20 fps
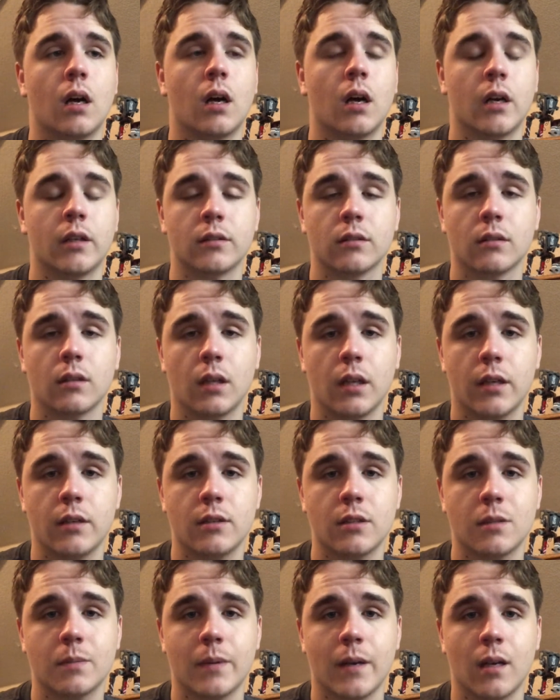Under the
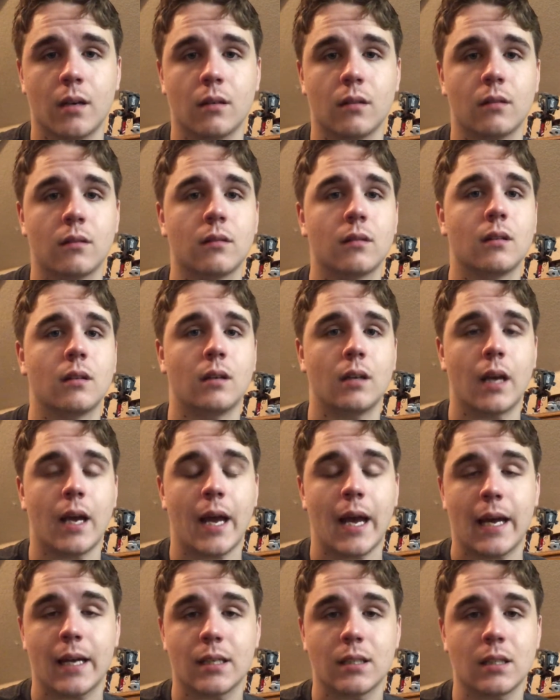Legends banner,
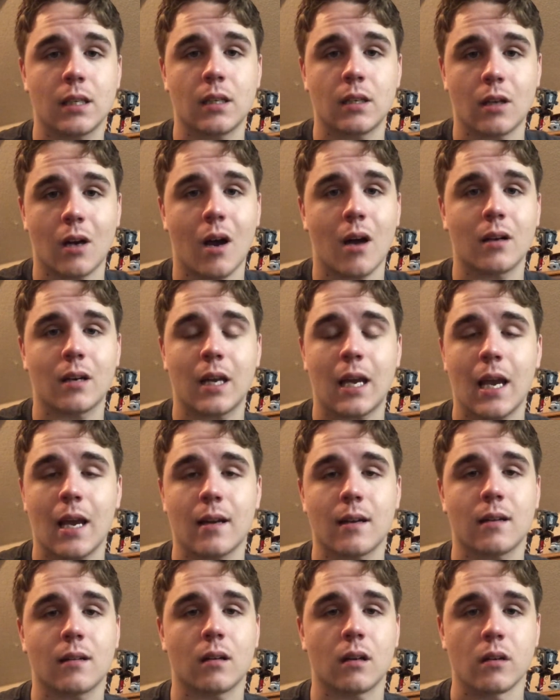as a
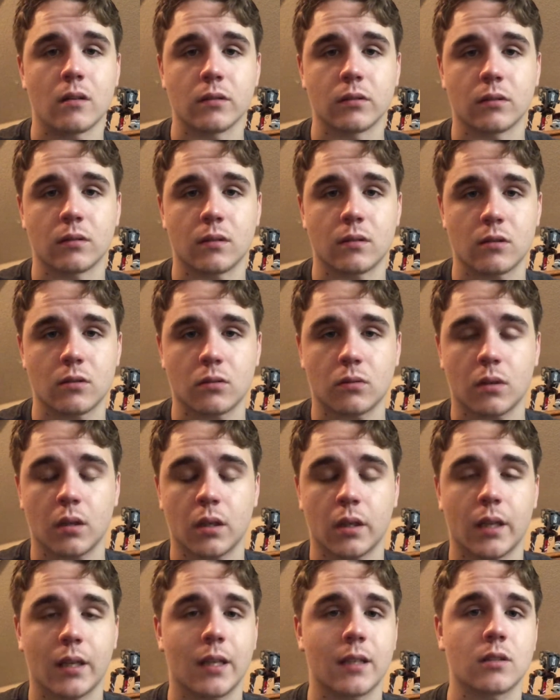non-canon alternate
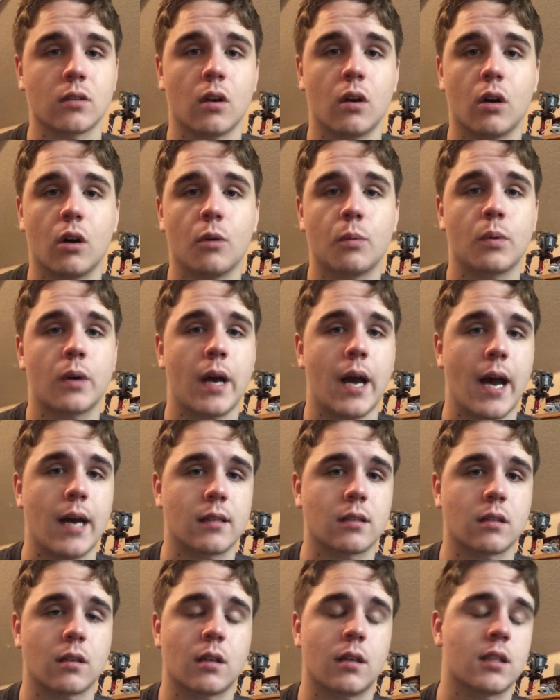storyline. That's all we're
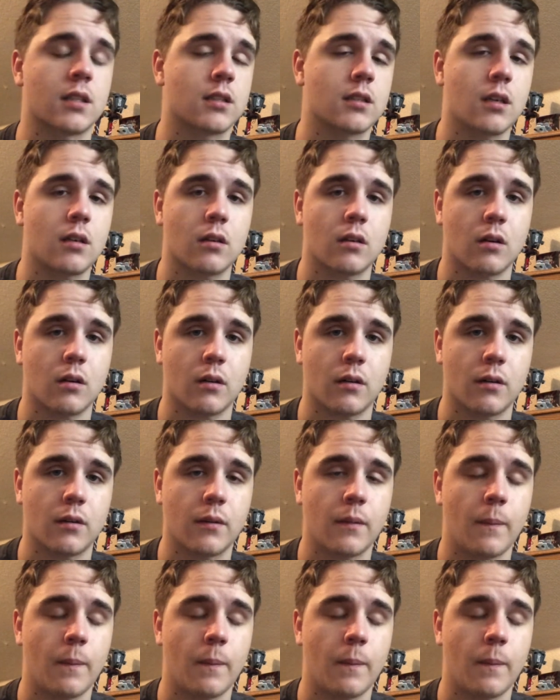asking. It's not hard.